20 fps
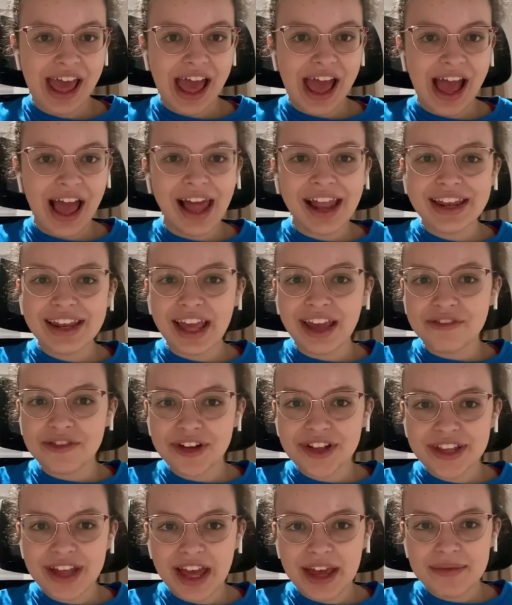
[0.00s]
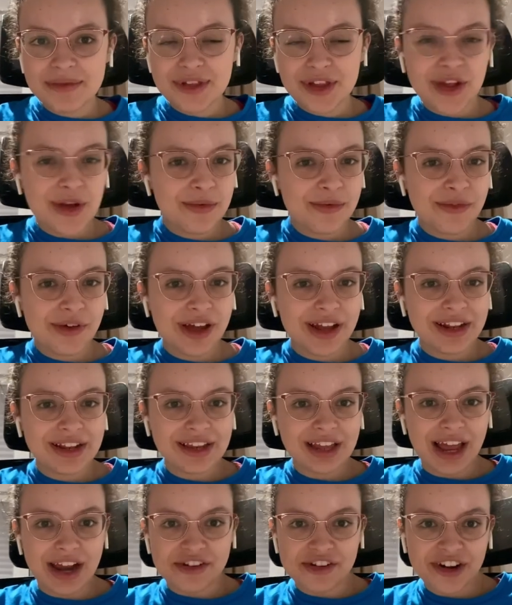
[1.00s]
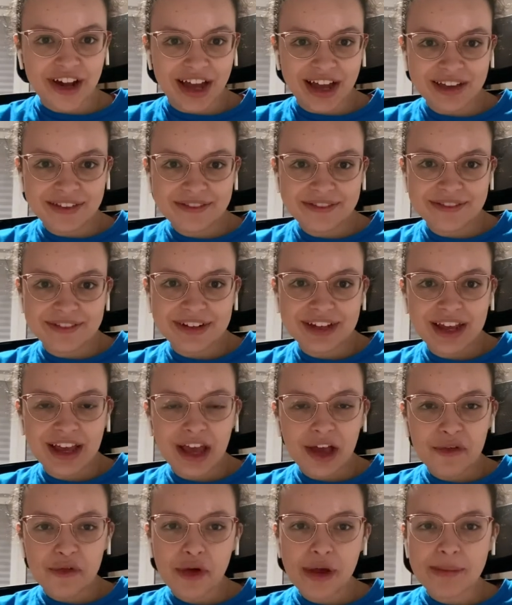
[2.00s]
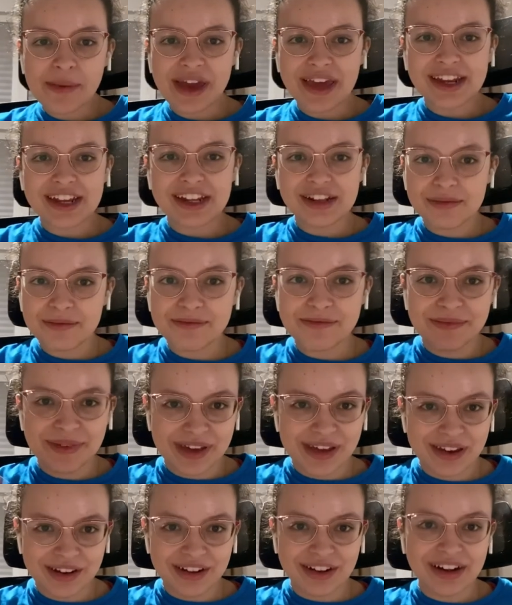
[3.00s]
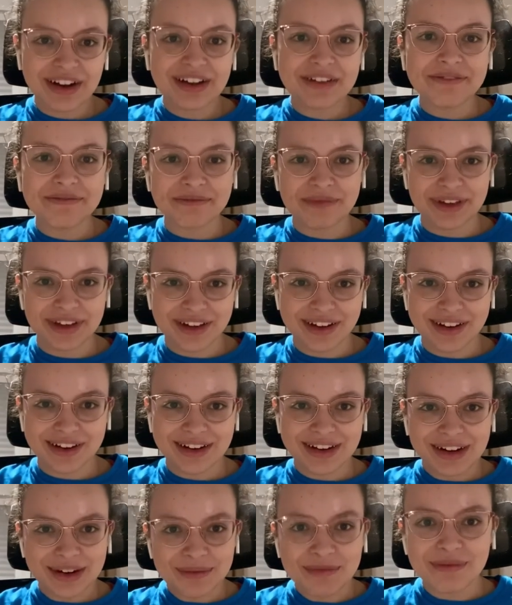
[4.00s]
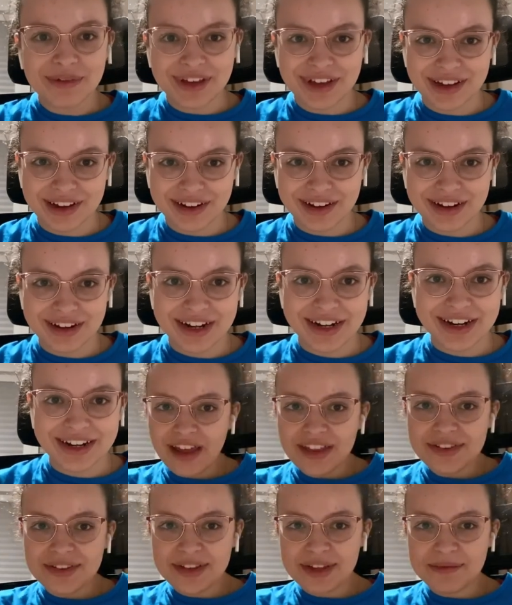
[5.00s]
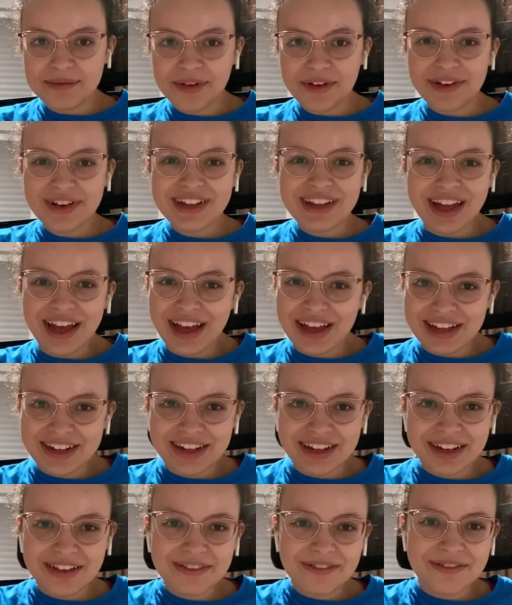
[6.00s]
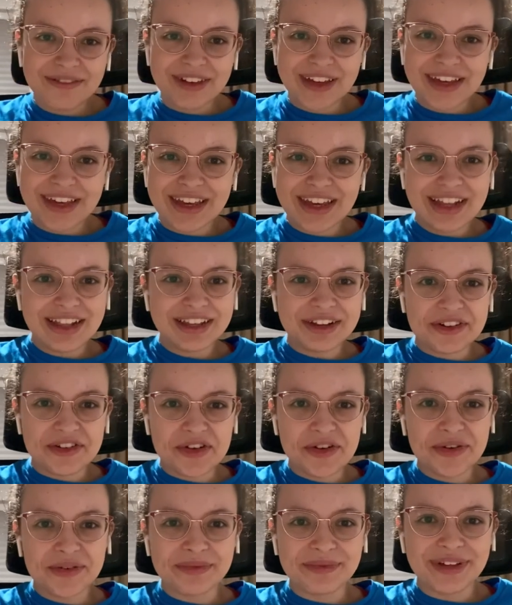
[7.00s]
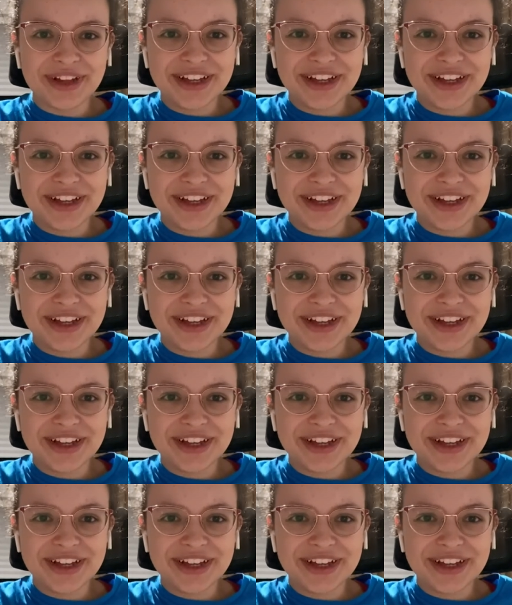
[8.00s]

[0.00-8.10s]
and every time someone arrived, we made it bigger and bigger and bigger, to the point that it didn't fit in the room.